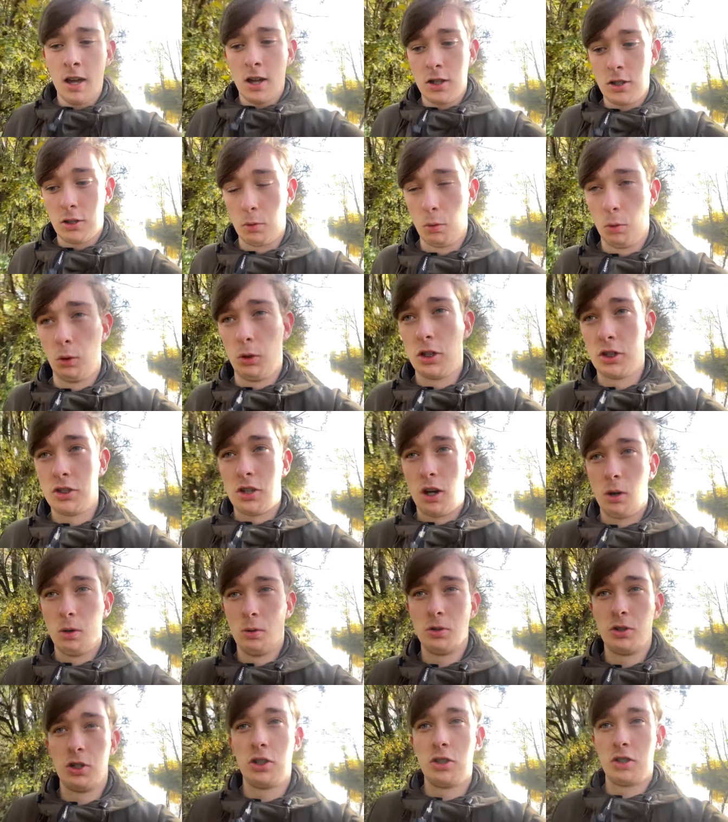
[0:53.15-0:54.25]
to all the
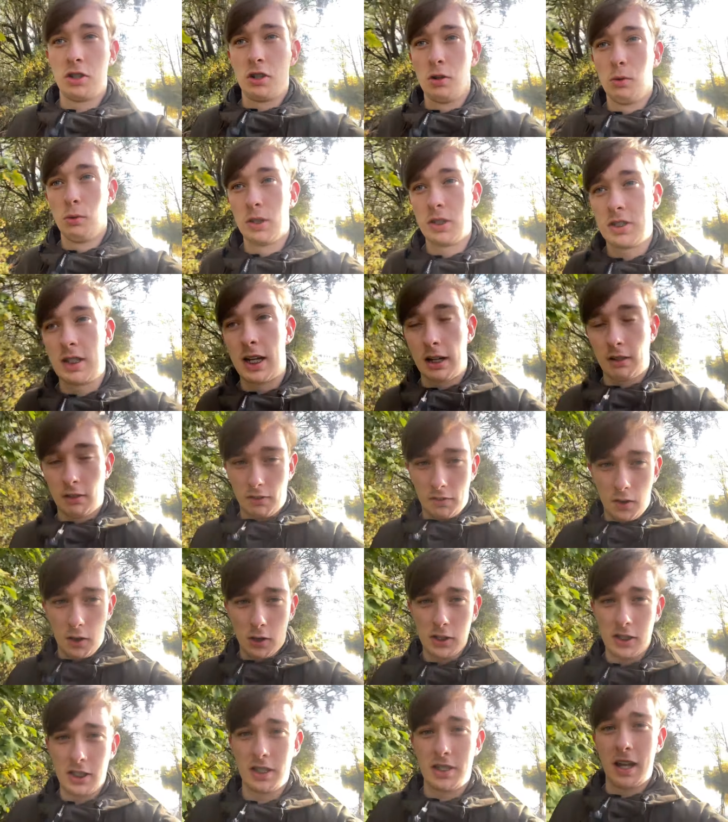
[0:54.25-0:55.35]
soldiers and all the
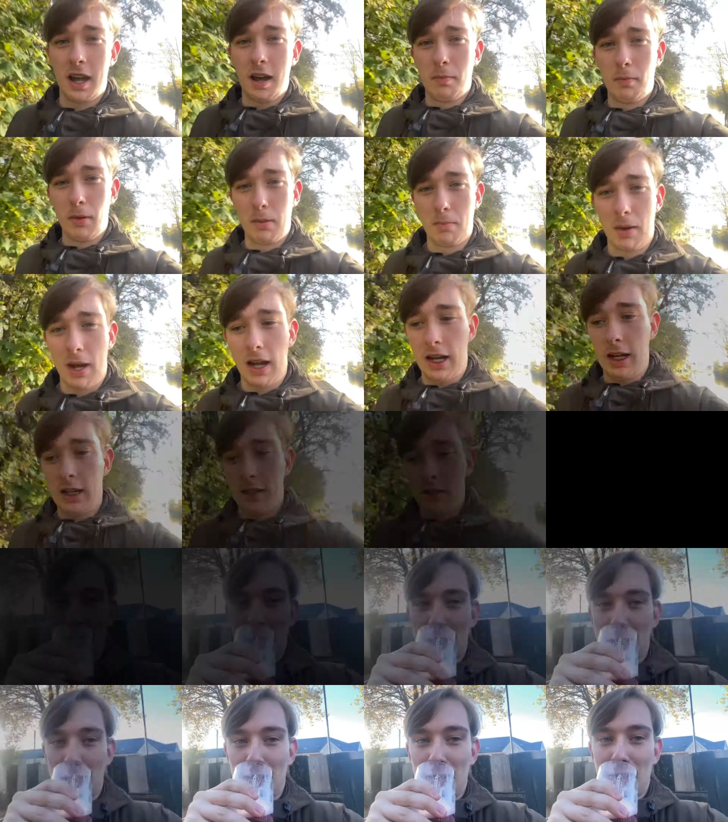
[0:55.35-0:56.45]
sacrifices that have been made.
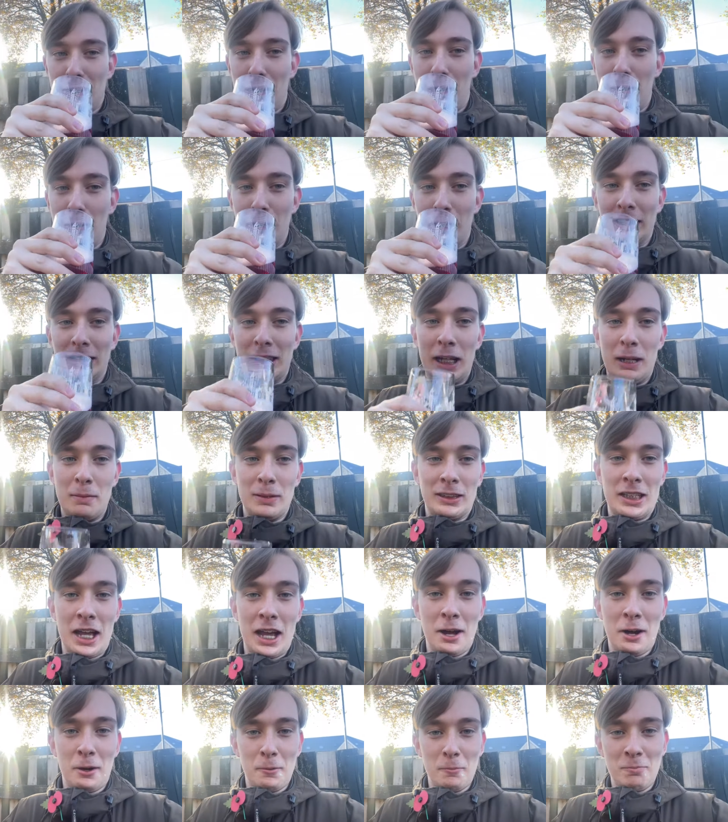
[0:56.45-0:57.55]
So the team is
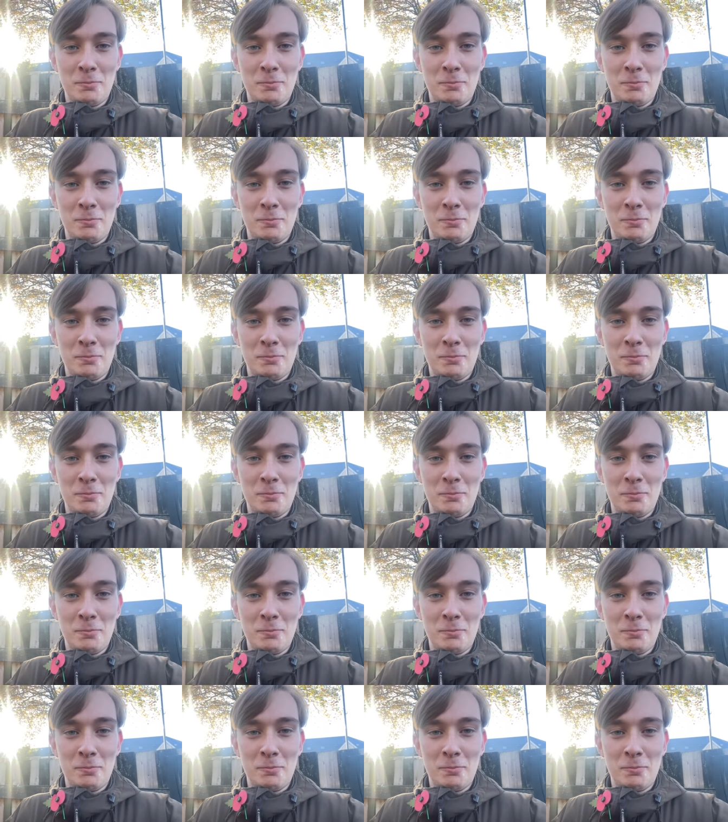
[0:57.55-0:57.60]
out,